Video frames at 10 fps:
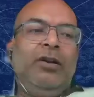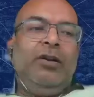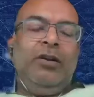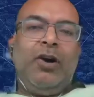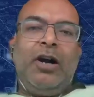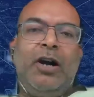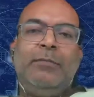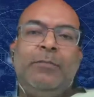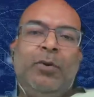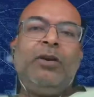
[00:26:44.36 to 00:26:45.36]
a lot
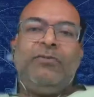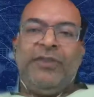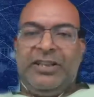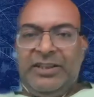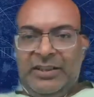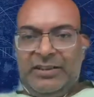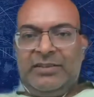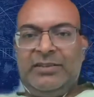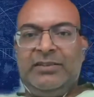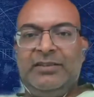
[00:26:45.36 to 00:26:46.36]
more freshers
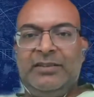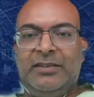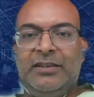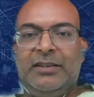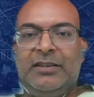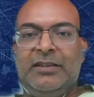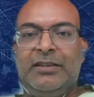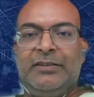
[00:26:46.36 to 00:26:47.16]
uh,